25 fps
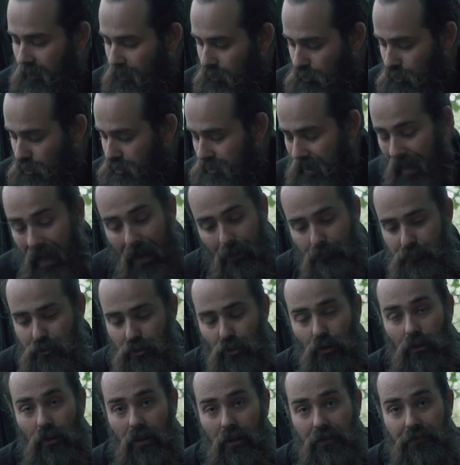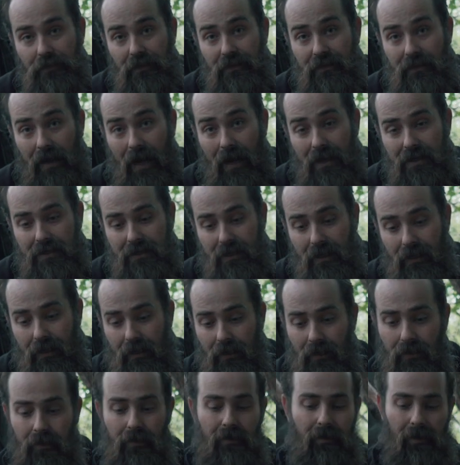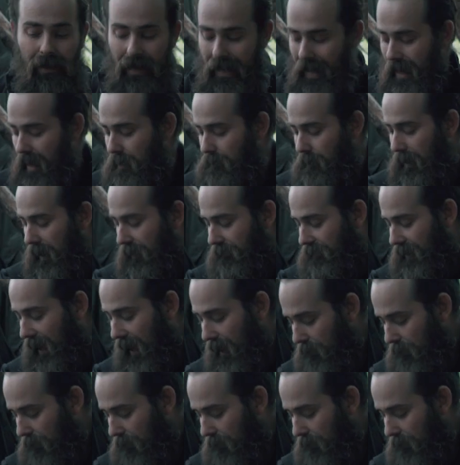Just absolutely fantastic. I've got